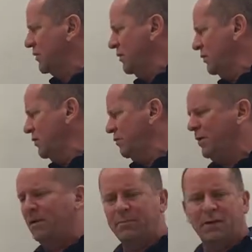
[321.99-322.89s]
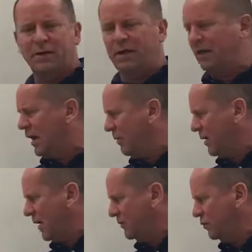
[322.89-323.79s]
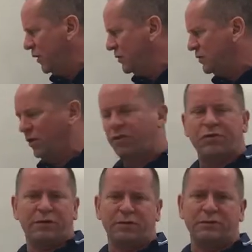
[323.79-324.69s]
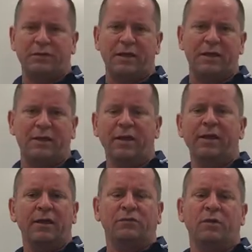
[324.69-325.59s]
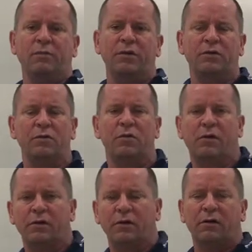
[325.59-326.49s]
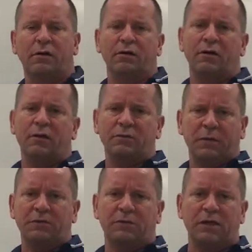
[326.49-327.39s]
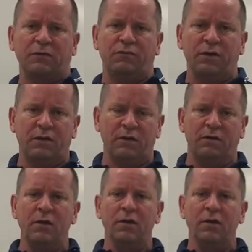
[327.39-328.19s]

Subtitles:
I used to be a Monday guy, but I've switched to Thursday is when we do our special teams video.